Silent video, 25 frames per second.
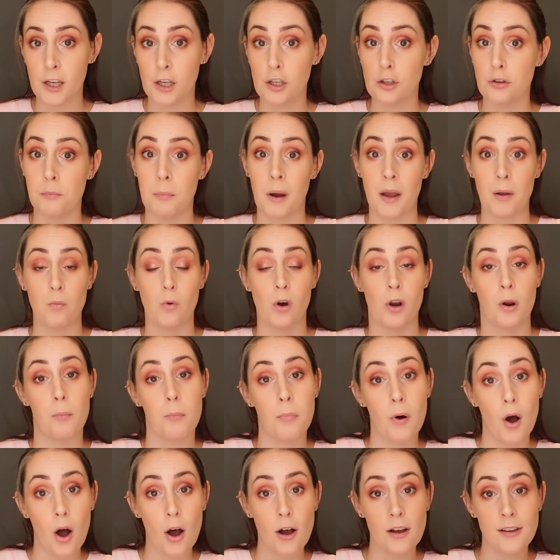you might want
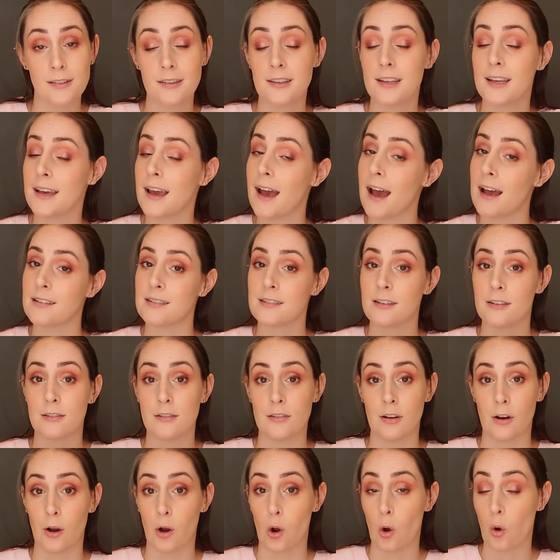to pause it, ask a
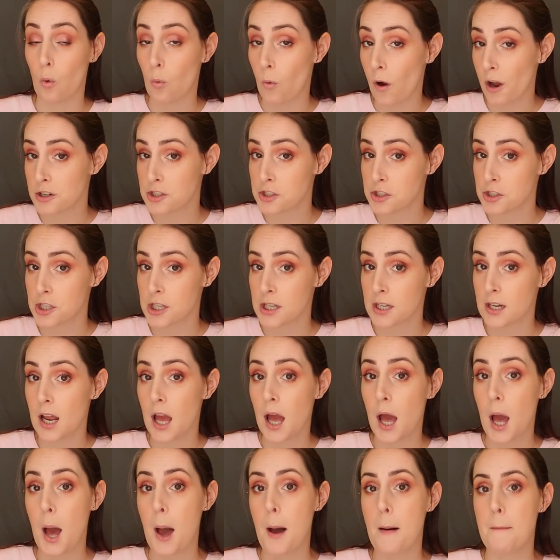certain question,
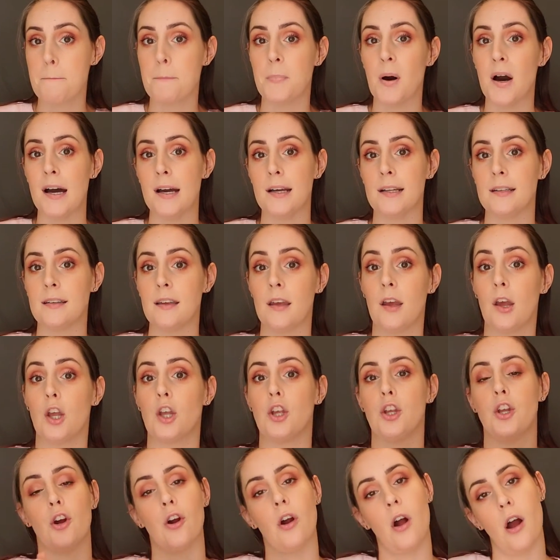but
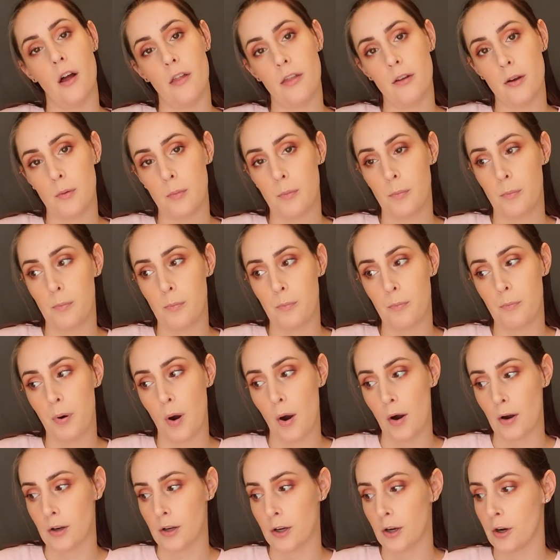your other
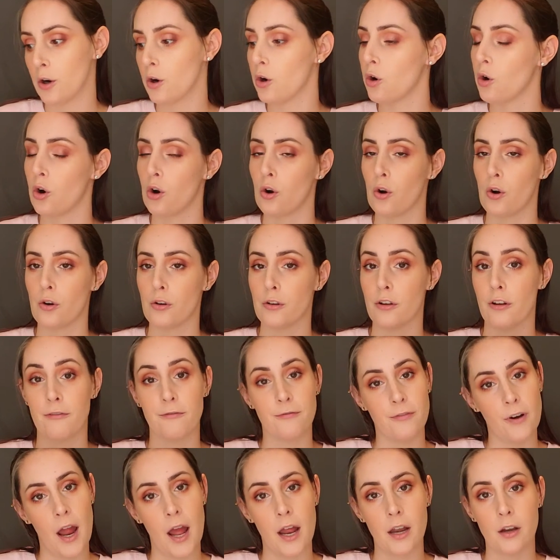partner or your
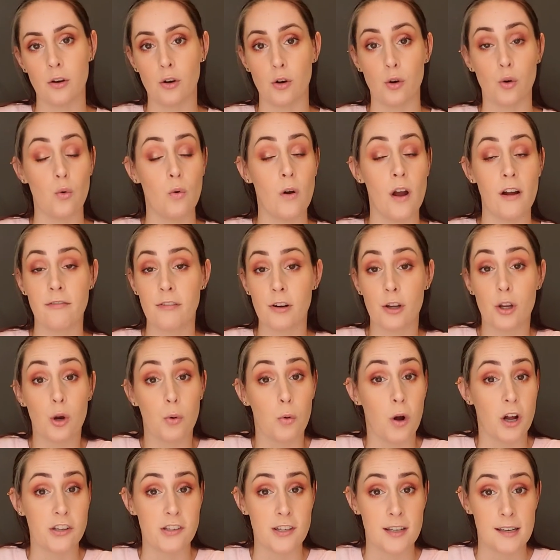friend or whoever you're
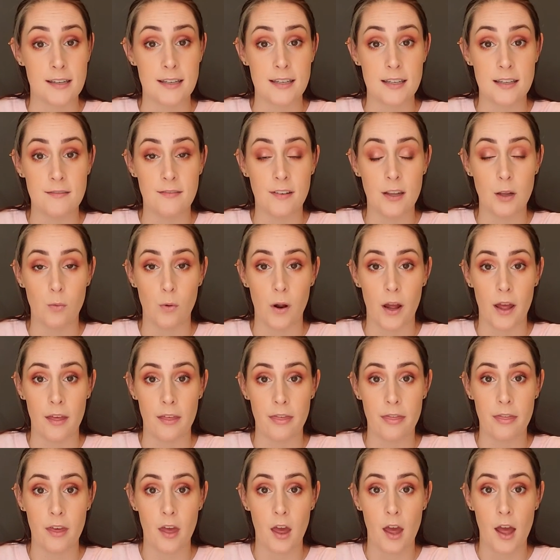watching TV with
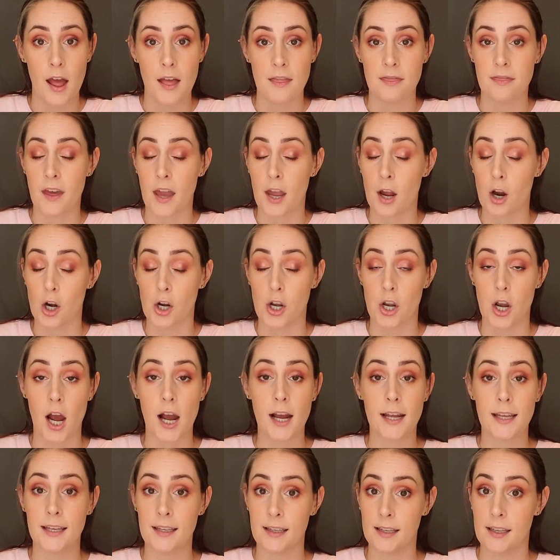they are
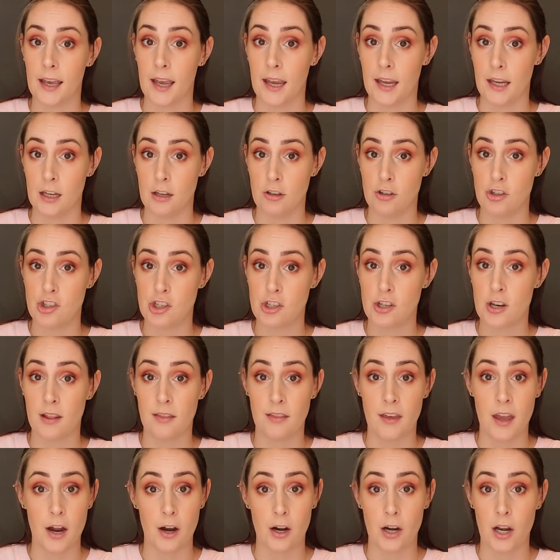not engaged.
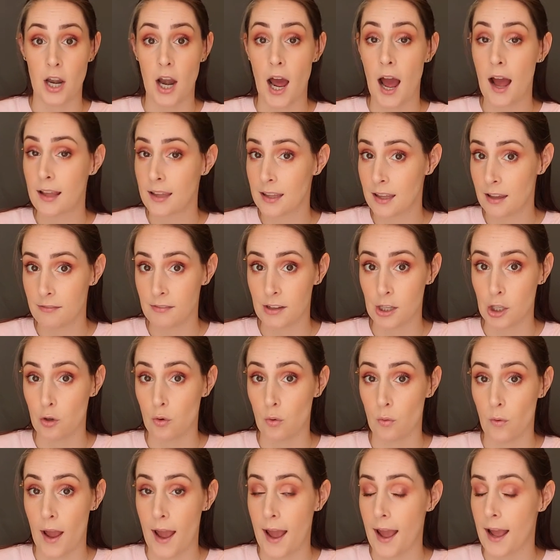They are not giving
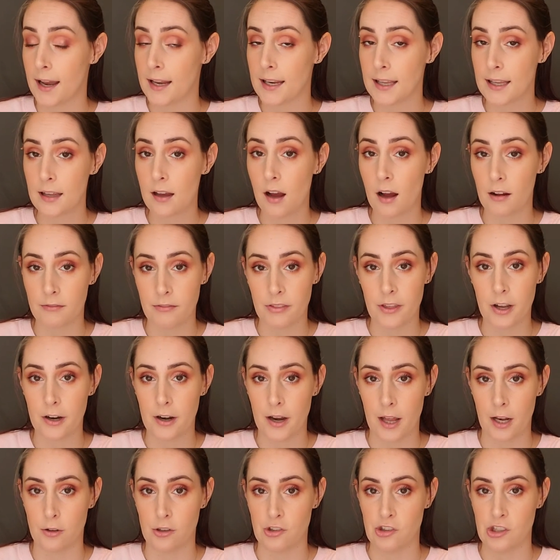you any of their
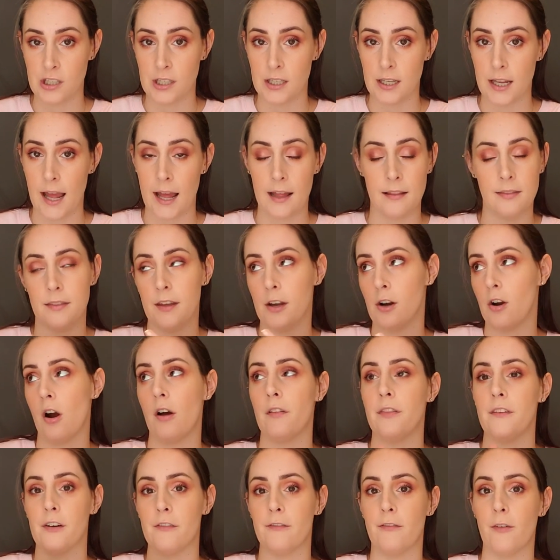energy and they're
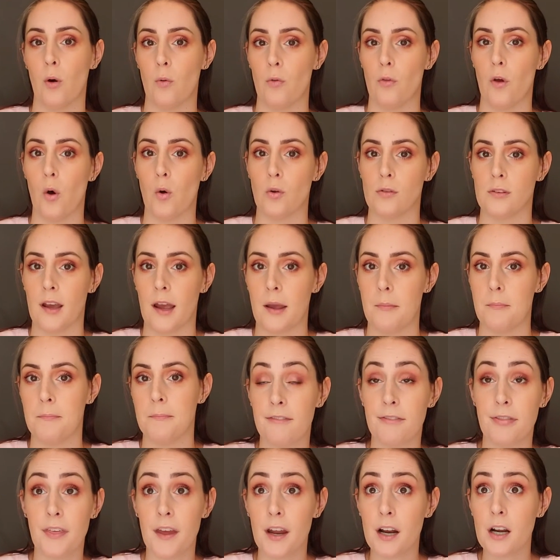on their phone the whole time.
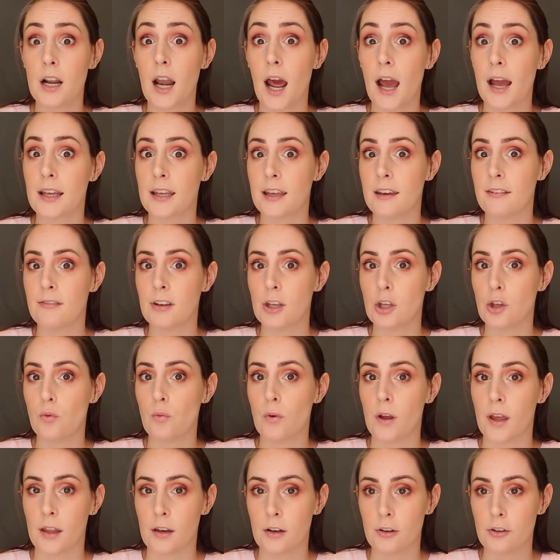If they're not giving
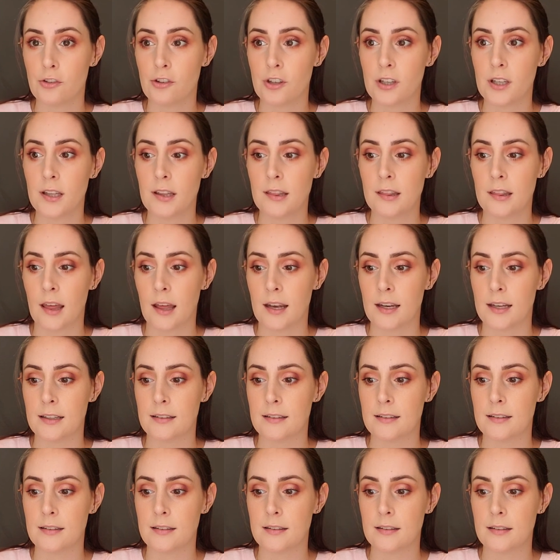you energy, then
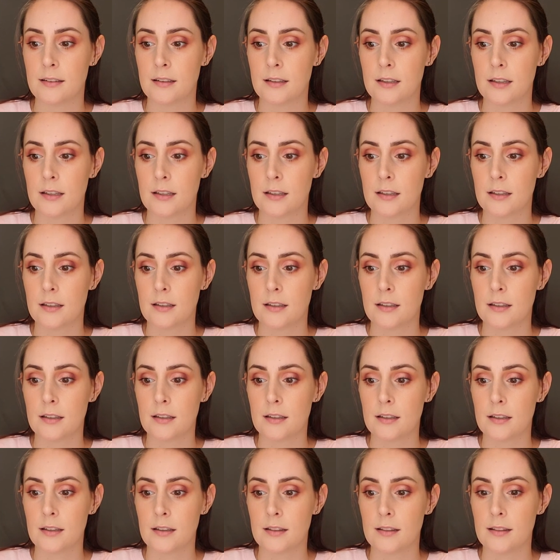it's
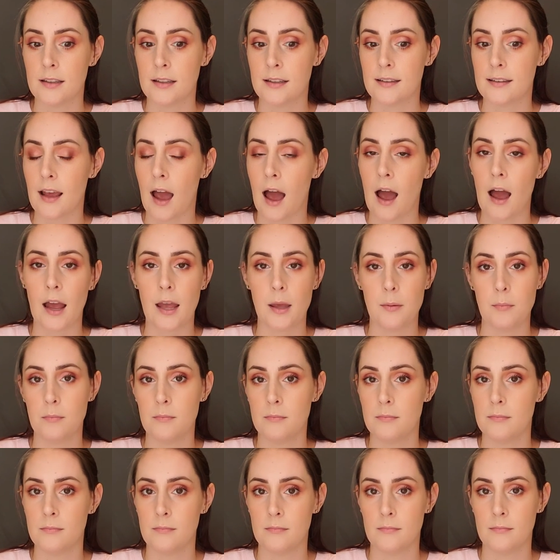the
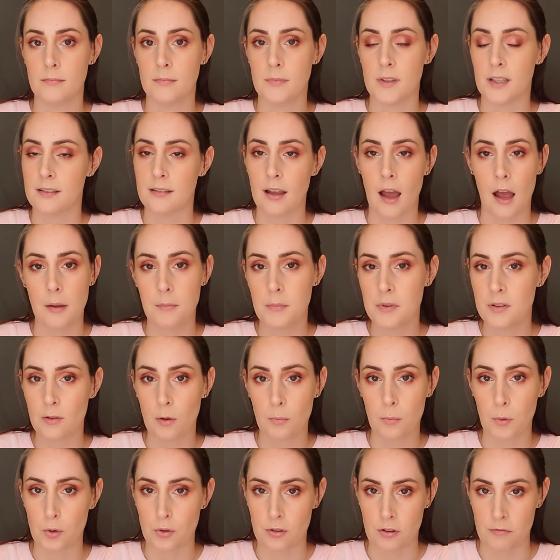time the time is
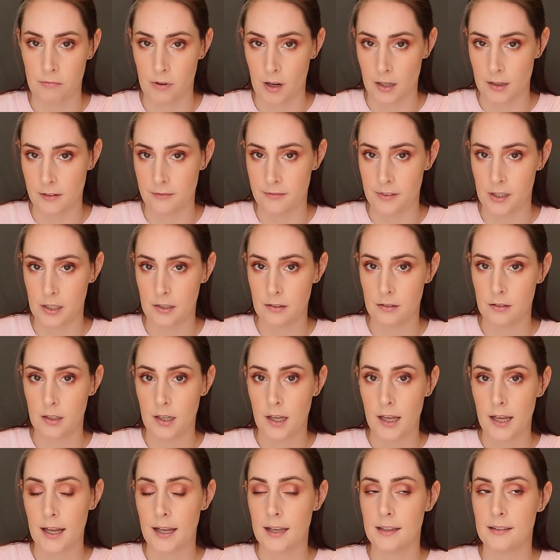almost irrelevant.
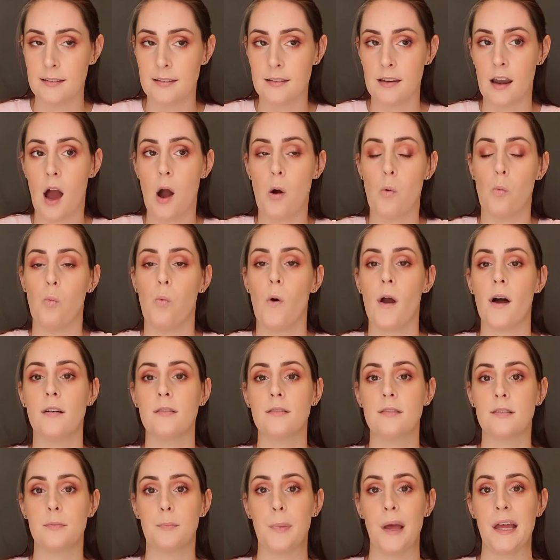It's not
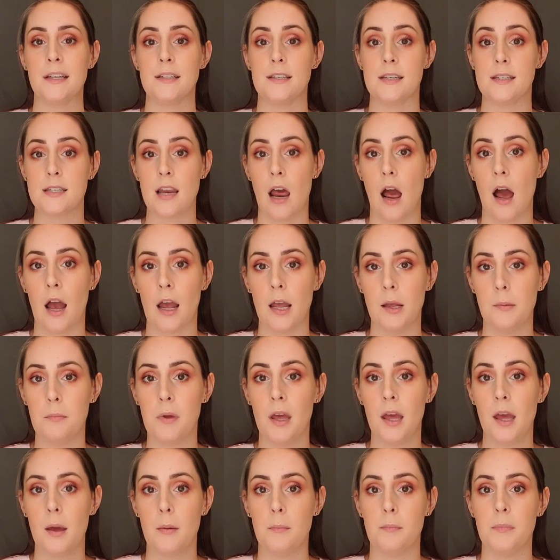well spent
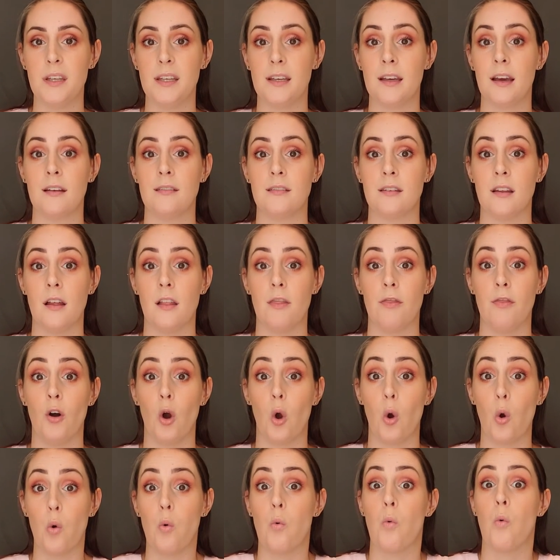time because
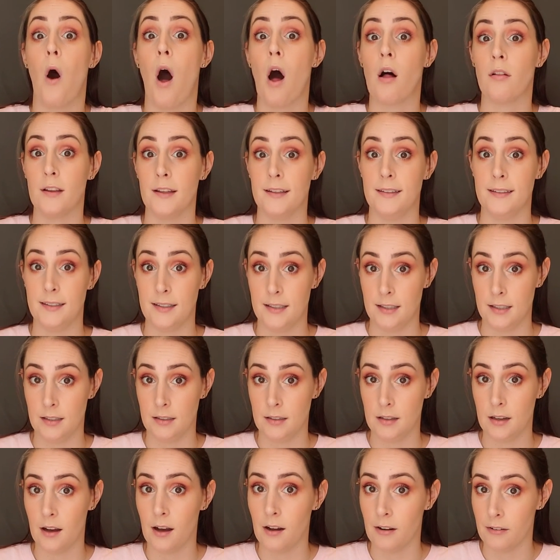the quality
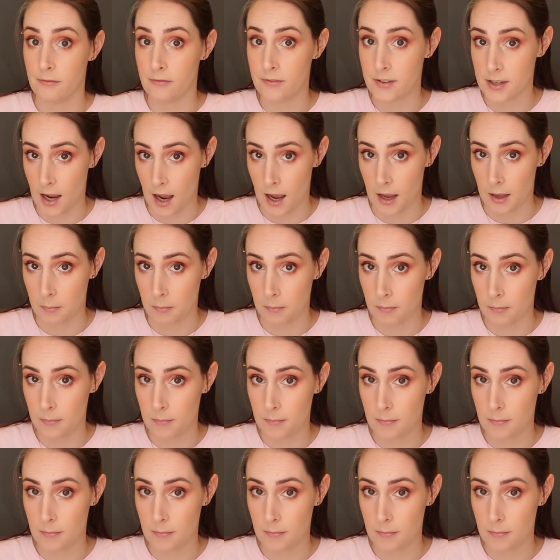of time.